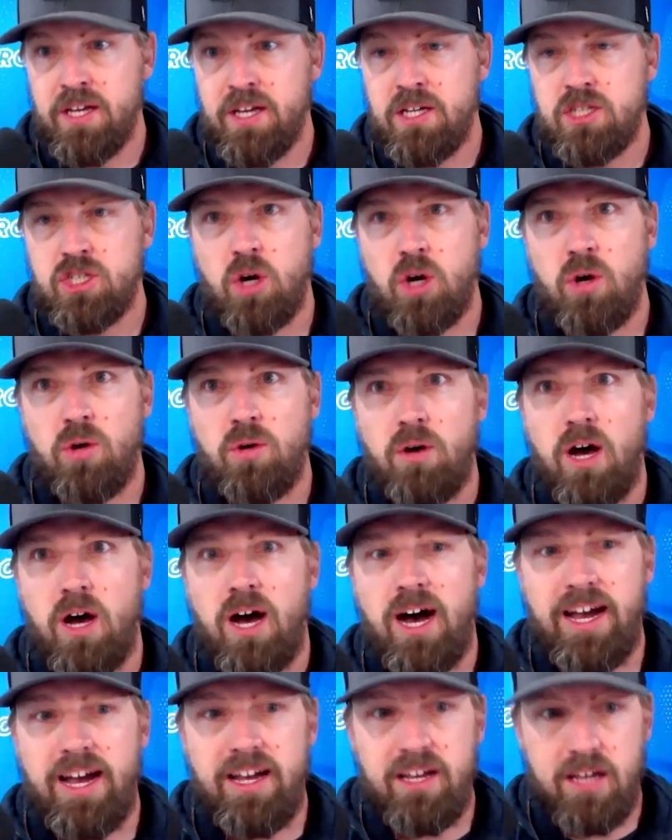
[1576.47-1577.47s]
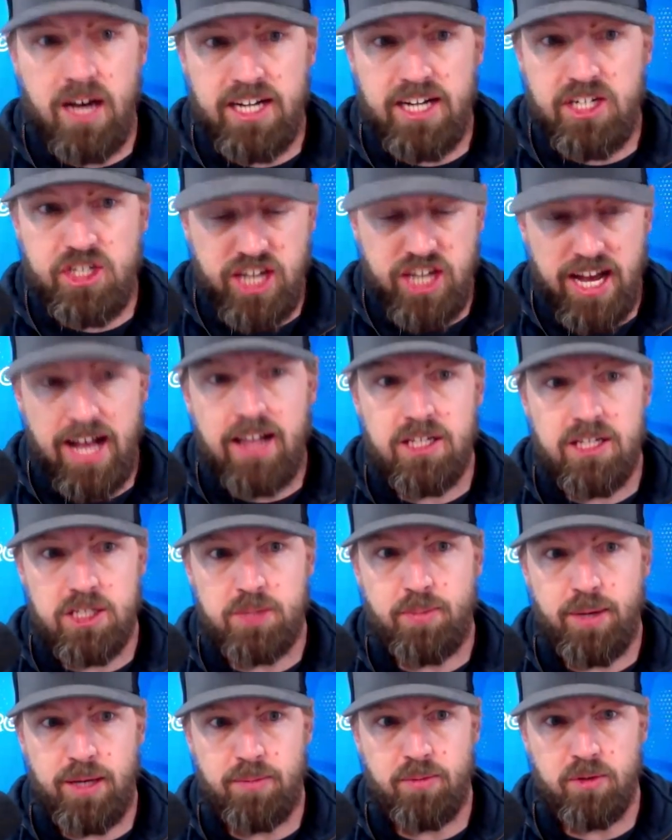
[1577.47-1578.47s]
So I challenge
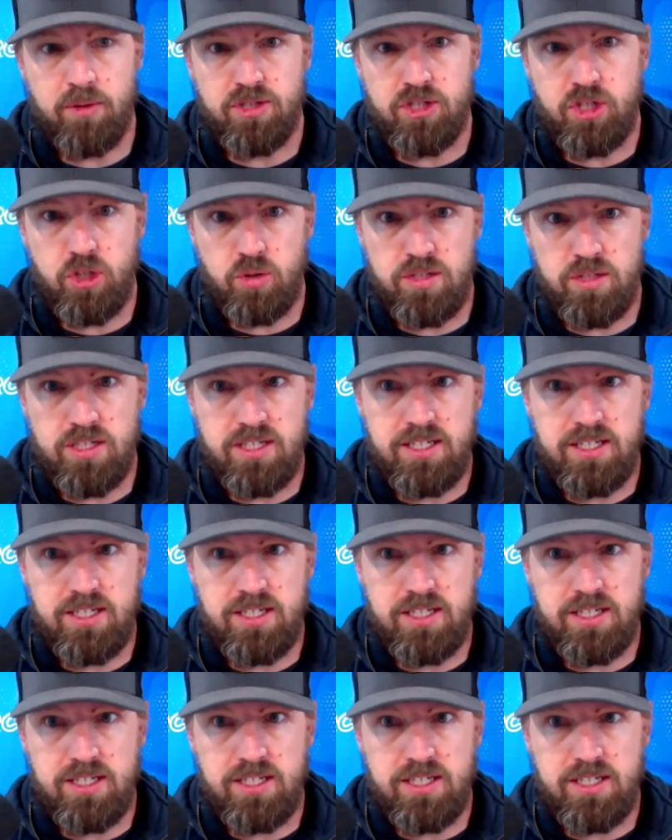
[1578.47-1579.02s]
people to